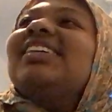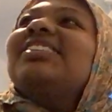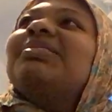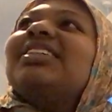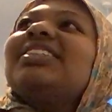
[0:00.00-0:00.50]

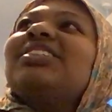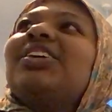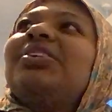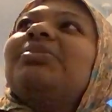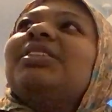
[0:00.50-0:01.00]
He's a bit
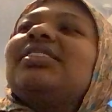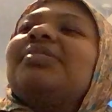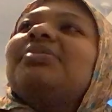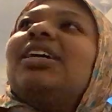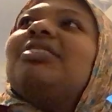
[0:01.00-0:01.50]
dopey
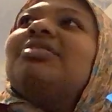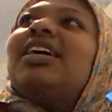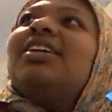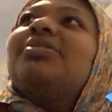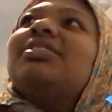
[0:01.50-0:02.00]
sometimes.
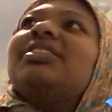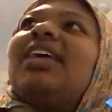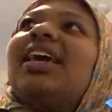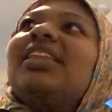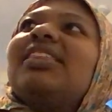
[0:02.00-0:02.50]
Like, he will
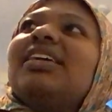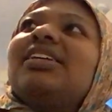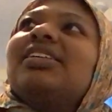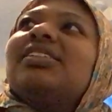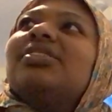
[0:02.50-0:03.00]
say
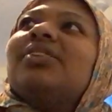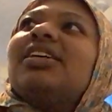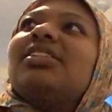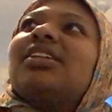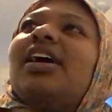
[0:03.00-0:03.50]
things
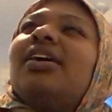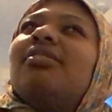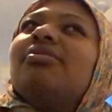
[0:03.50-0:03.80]
where it's like,